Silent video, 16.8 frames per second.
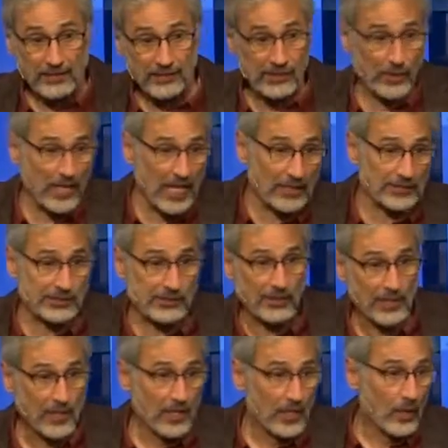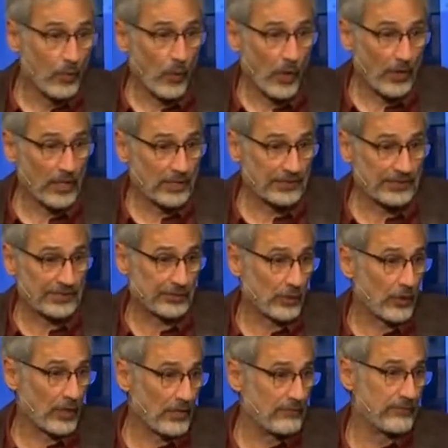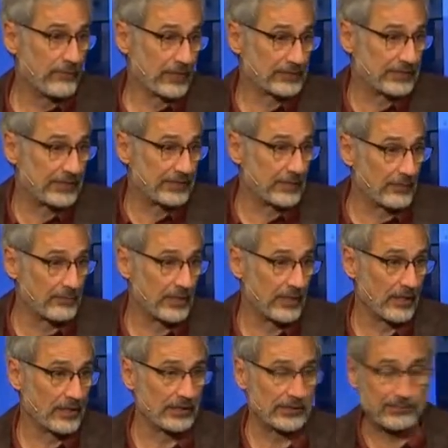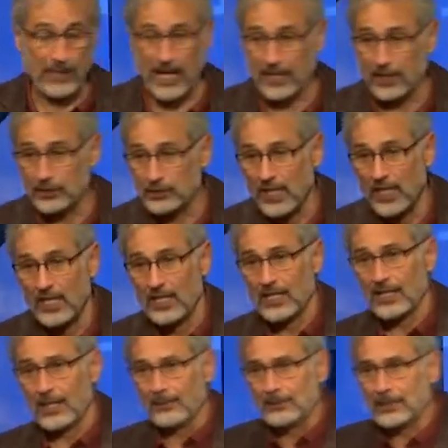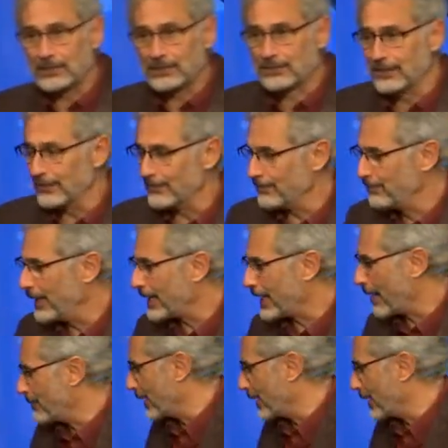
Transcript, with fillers: So that's where this story fits in the middle of this package. Now, let me just pick